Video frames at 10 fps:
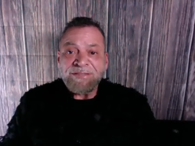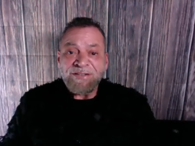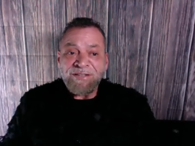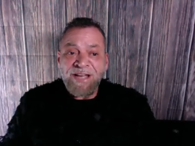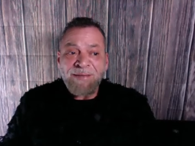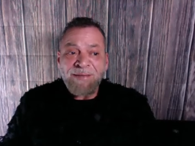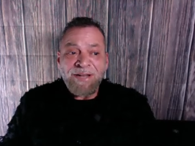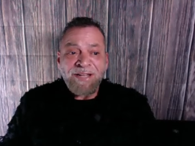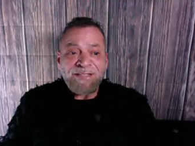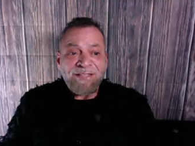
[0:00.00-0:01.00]
oh god i've been
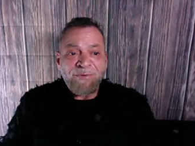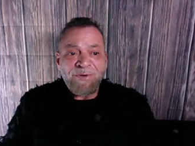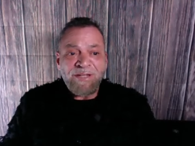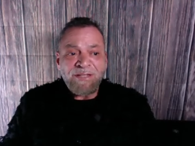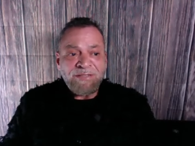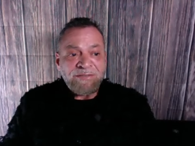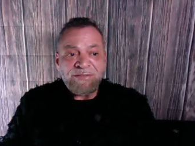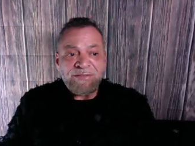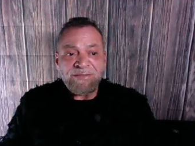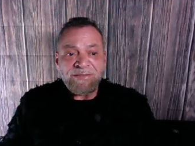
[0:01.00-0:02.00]
acting that way
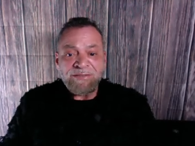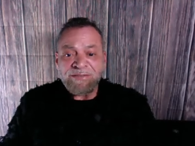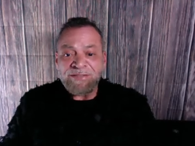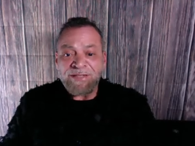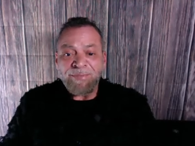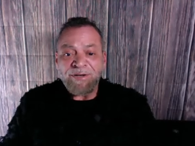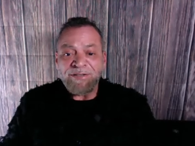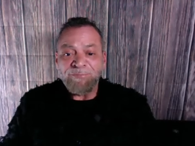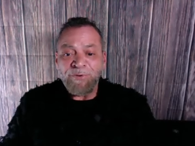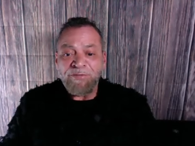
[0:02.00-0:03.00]
eh, i better
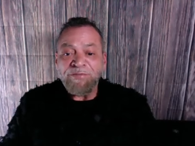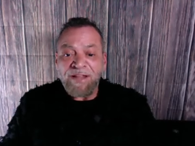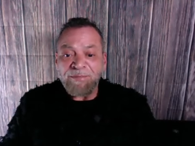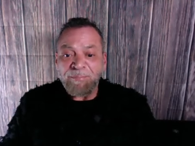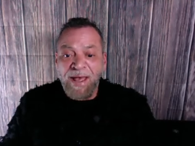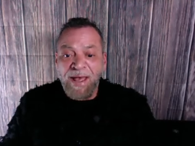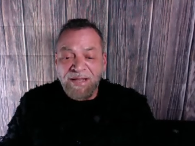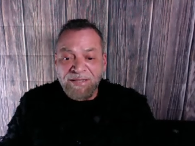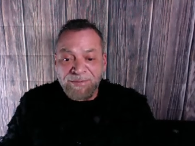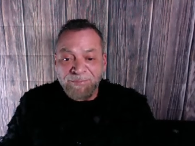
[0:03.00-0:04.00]
reflect back
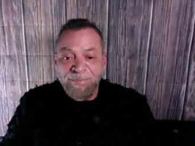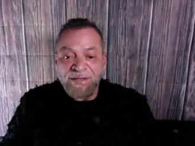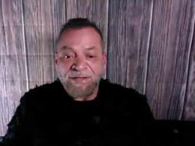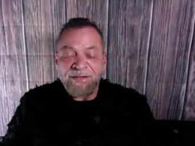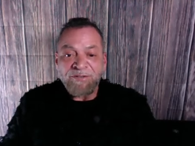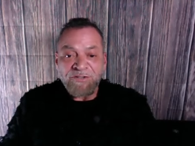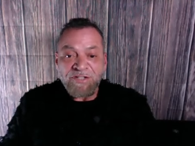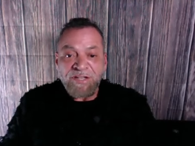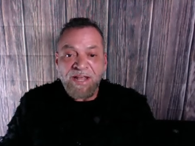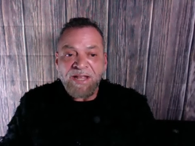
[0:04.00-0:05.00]
a little bit and
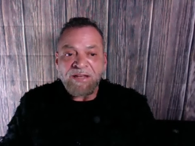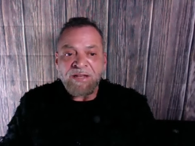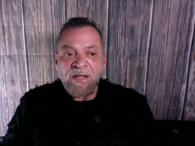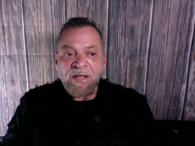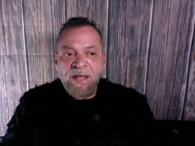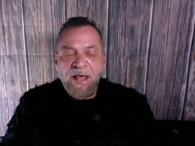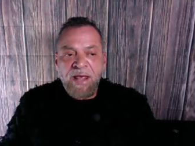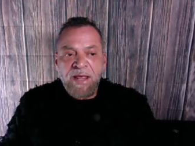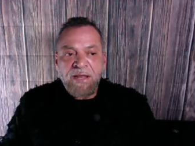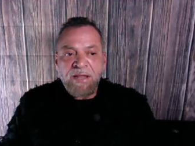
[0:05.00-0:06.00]
understand
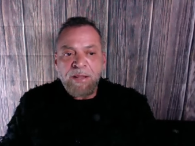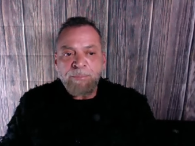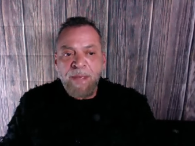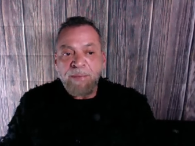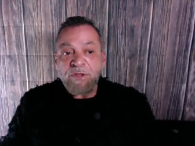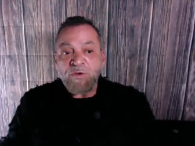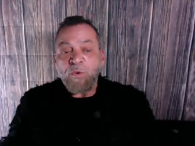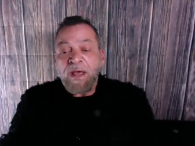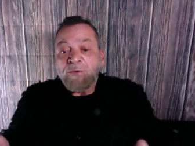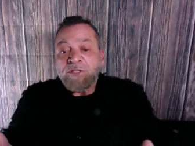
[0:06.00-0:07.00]
and maybe the
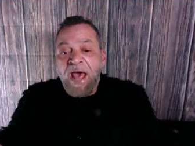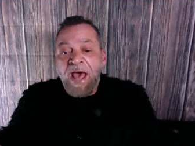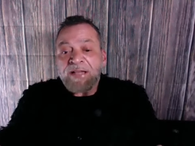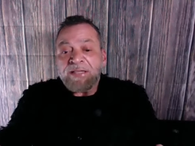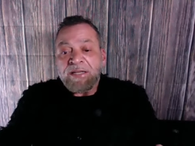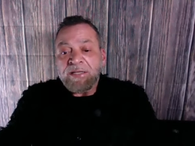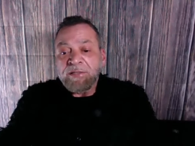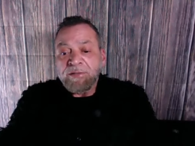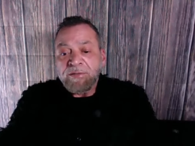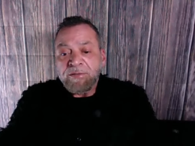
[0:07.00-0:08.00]
way i was
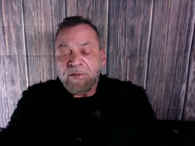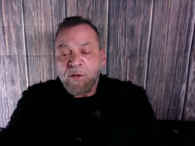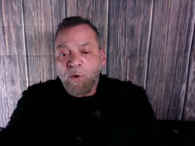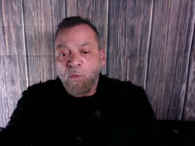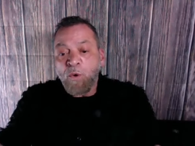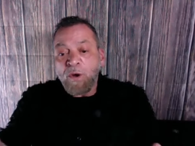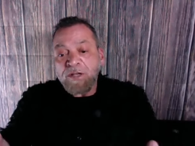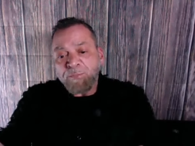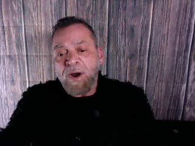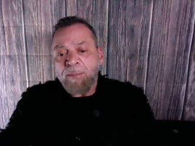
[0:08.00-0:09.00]
acting
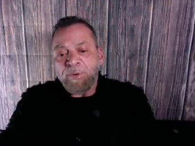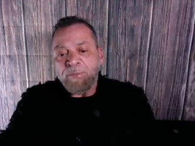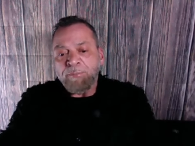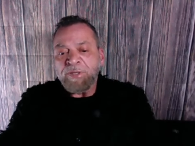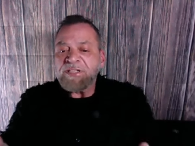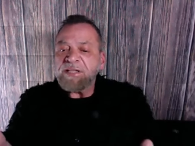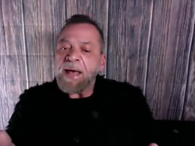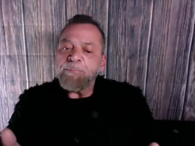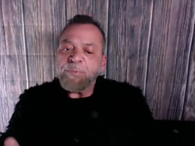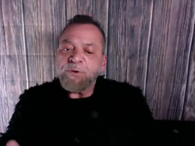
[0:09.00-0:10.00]
was proper but to
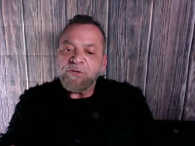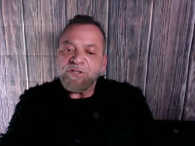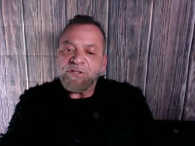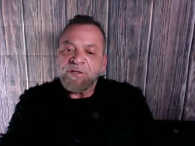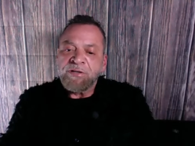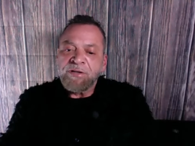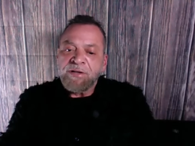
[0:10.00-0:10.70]
that person